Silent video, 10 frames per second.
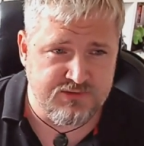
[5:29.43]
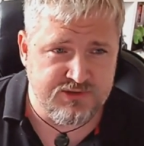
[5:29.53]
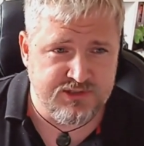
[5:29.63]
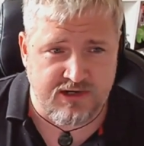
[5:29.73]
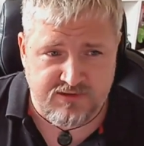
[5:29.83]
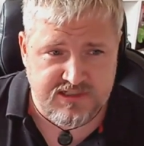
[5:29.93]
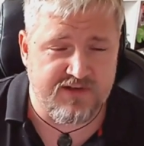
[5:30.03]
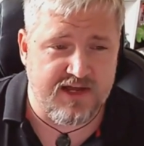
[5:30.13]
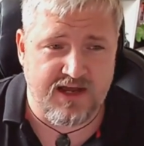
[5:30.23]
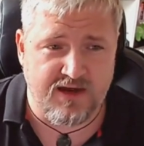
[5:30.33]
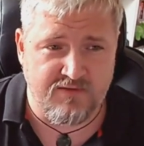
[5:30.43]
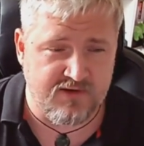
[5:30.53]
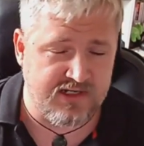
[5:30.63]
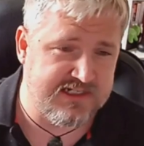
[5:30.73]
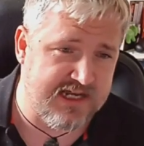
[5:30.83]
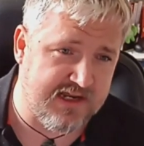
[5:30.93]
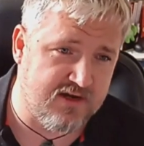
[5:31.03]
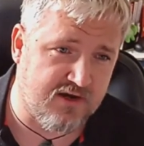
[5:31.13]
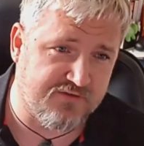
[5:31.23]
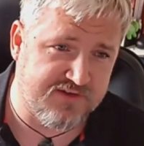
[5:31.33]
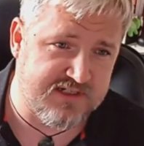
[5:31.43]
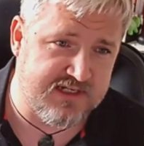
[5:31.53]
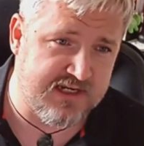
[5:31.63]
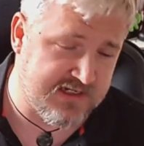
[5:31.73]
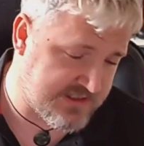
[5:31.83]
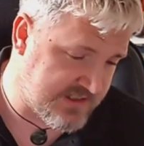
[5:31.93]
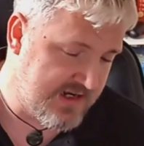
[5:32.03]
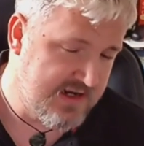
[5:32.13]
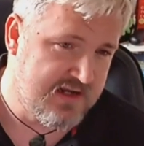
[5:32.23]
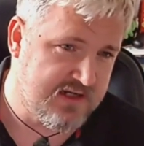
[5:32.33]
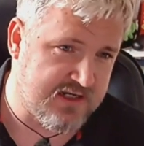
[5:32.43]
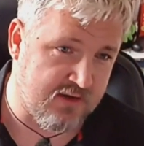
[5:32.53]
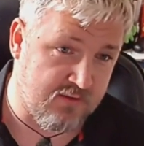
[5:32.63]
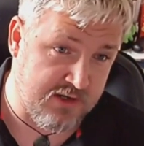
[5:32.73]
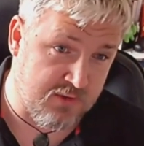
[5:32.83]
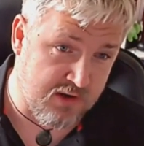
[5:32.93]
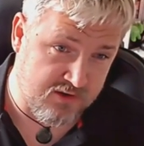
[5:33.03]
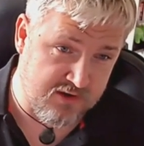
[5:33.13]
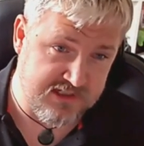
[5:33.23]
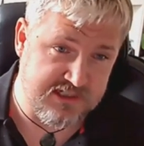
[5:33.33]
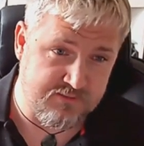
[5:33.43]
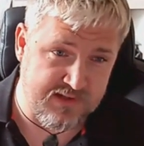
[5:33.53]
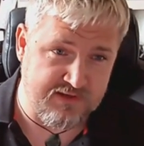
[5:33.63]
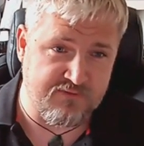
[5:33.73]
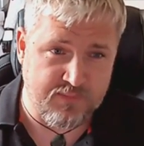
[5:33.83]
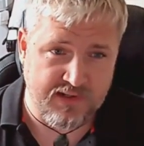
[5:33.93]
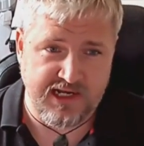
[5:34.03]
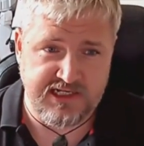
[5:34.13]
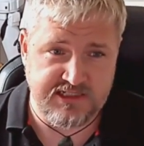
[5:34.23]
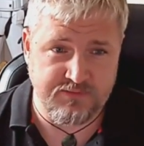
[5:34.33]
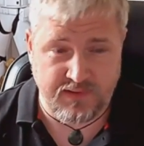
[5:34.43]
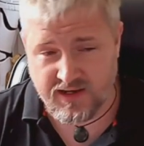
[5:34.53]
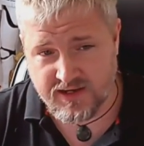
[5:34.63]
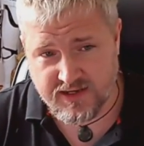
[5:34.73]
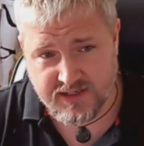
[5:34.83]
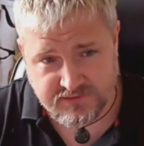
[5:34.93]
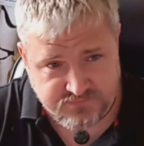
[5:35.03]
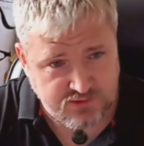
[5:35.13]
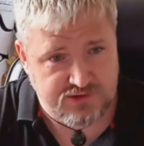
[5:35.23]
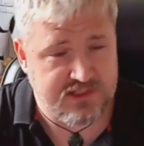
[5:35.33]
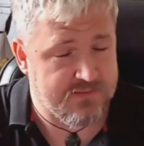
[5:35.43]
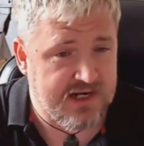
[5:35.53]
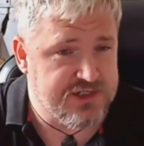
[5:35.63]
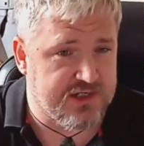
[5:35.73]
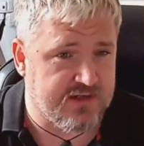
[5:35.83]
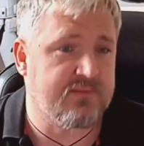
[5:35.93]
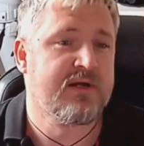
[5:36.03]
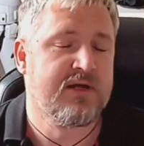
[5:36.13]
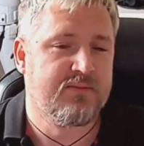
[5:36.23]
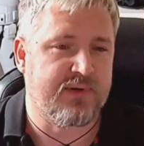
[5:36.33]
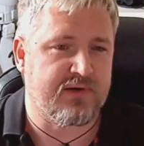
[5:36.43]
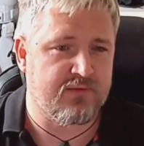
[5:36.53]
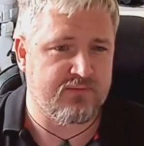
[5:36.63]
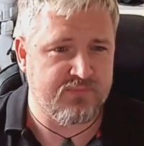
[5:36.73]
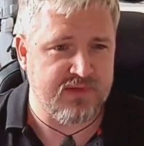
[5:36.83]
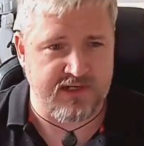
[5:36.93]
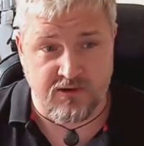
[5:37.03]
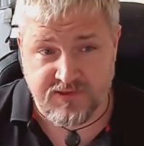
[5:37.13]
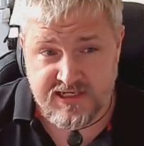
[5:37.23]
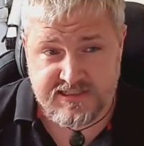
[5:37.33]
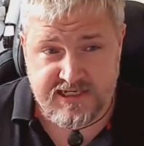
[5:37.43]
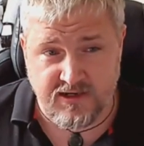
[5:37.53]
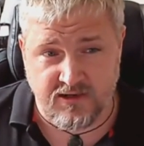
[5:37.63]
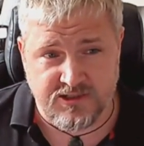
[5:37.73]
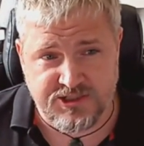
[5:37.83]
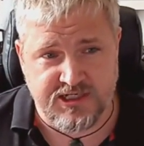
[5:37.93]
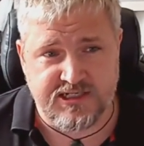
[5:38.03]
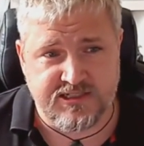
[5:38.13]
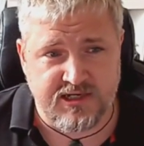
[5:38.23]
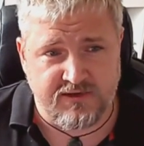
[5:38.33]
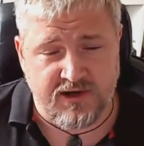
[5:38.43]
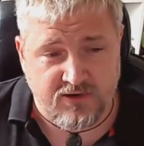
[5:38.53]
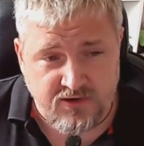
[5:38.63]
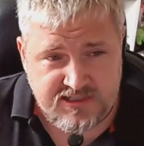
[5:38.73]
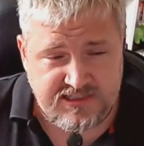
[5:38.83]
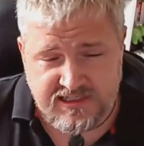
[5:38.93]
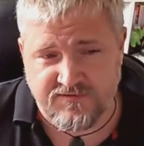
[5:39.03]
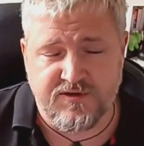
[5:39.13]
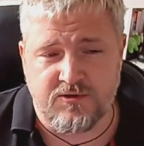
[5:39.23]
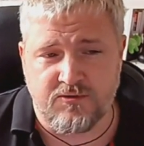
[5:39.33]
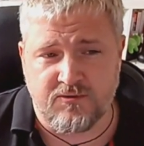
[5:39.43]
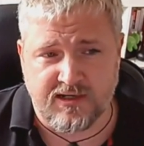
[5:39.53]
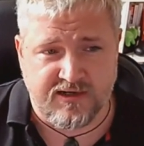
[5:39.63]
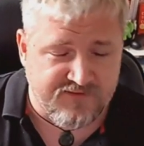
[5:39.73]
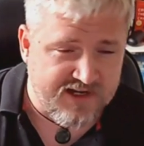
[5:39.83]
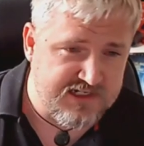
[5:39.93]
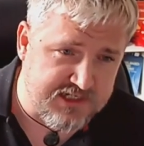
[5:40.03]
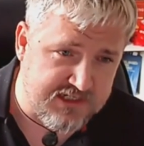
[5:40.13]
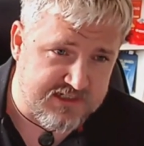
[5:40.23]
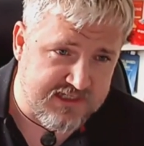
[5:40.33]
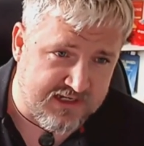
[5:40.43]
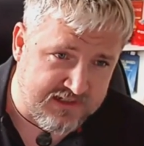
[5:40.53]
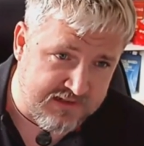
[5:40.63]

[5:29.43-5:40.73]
generative AI really take off. Is it's you know, you aren't going to be replaced by automation, but you know, these technologies are going to give you an advantage that